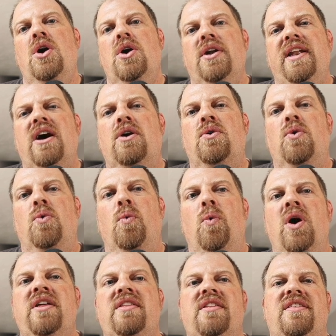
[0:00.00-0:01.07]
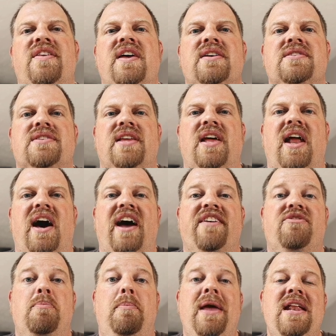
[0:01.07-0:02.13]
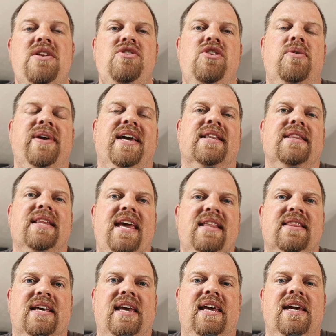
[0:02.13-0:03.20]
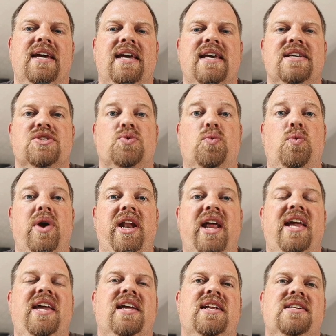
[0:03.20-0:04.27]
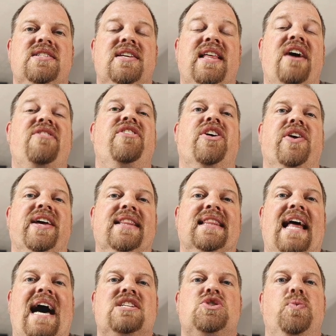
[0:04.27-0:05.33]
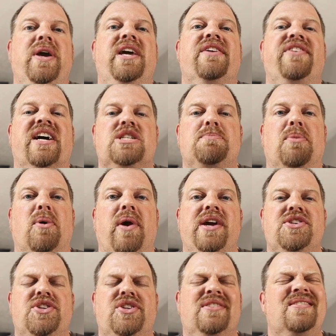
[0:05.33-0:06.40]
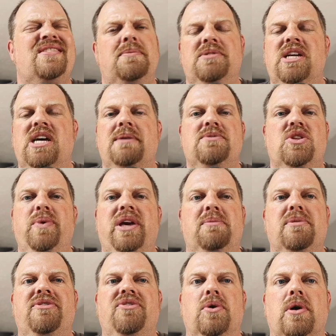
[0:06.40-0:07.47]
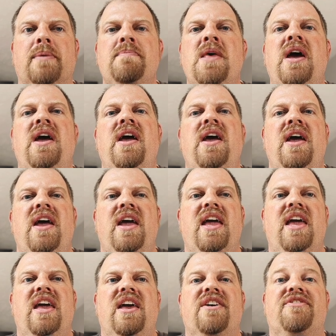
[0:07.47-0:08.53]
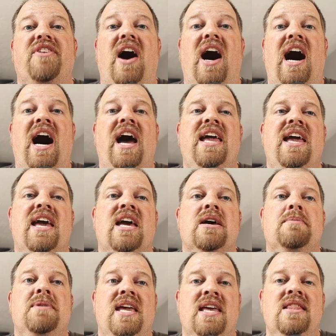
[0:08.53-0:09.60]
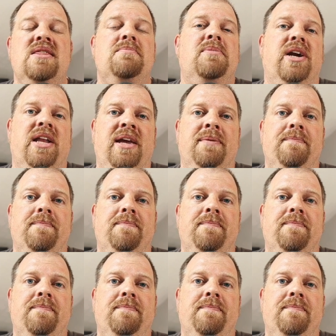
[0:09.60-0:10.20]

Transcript: Now, one of the things that I've been doing lately is when I get into that very last week of expiration, sometimes the week before, if I am in the money,